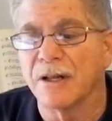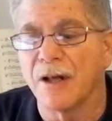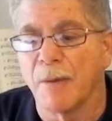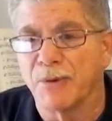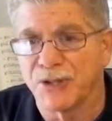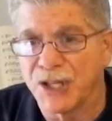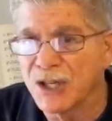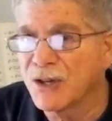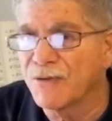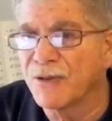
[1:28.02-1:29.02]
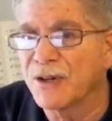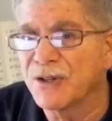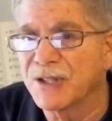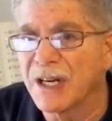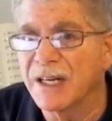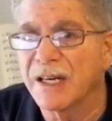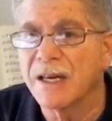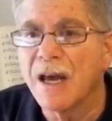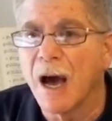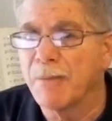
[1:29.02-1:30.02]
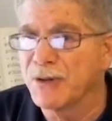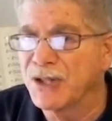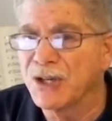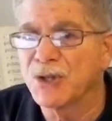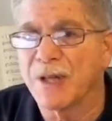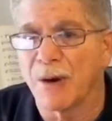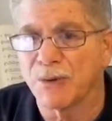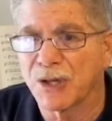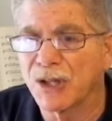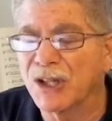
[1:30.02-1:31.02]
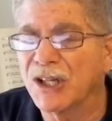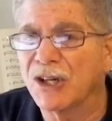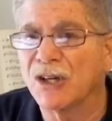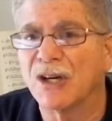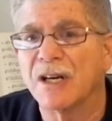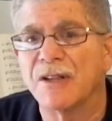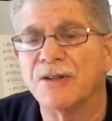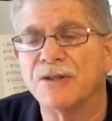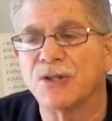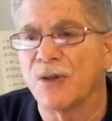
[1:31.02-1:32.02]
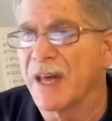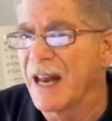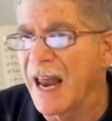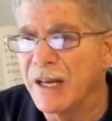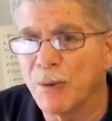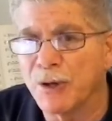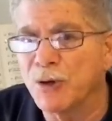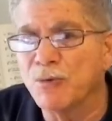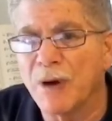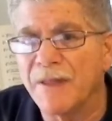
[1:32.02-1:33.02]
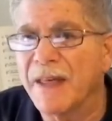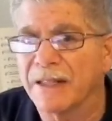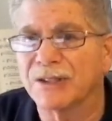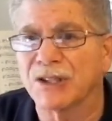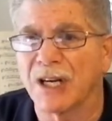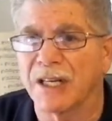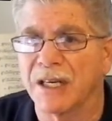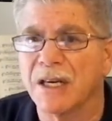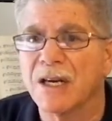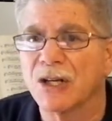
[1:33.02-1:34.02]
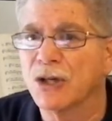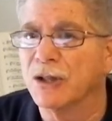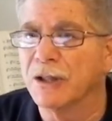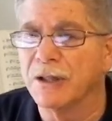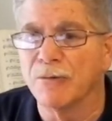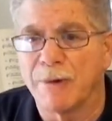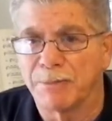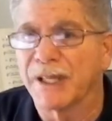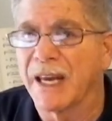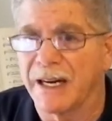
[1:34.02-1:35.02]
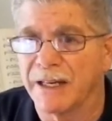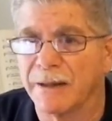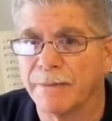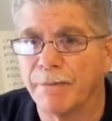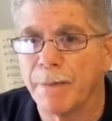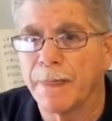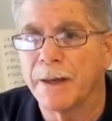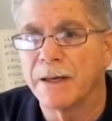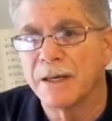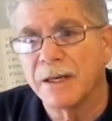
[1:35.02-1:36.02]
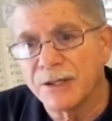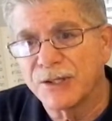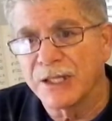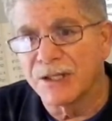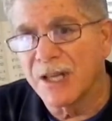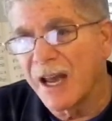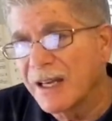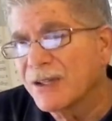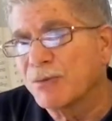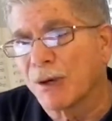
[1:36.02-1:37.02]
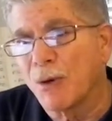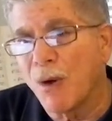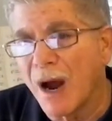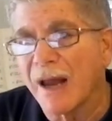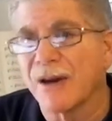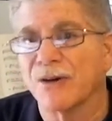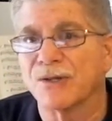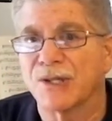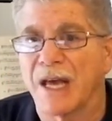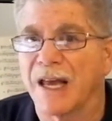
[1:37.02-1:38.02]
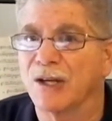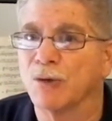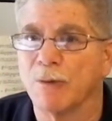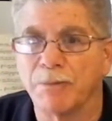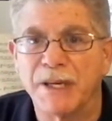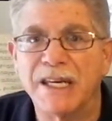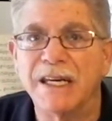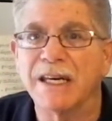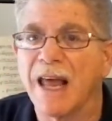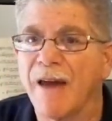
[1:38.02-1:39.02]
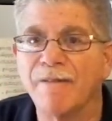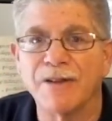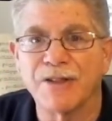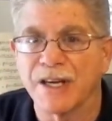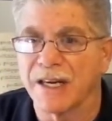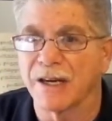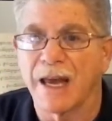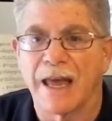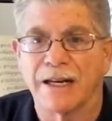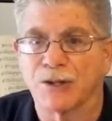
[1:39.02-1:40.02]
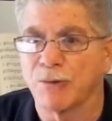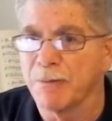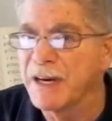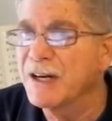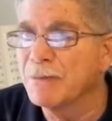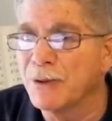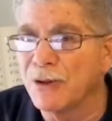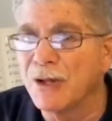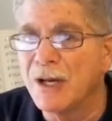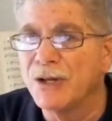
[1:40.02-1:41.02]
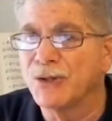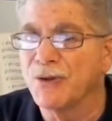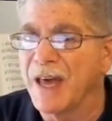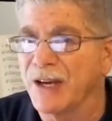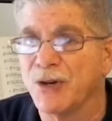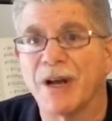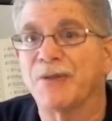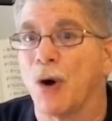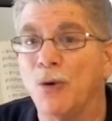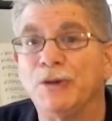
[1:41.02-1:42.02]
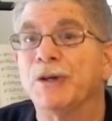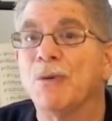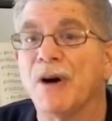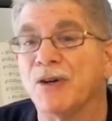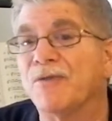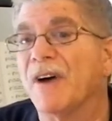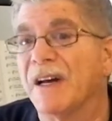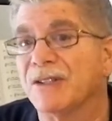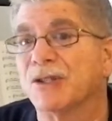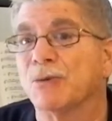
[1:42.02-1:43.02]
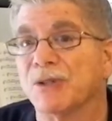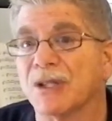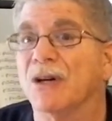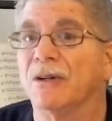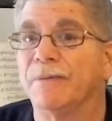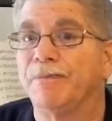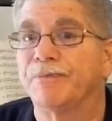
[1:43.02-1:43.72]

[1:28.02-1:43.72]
a procedure for your study, a procedure that was clear so that anyone who read that study could replicate it. See, science requires that you repeat everything and it's repeatable so that you're not the only one who finds the result.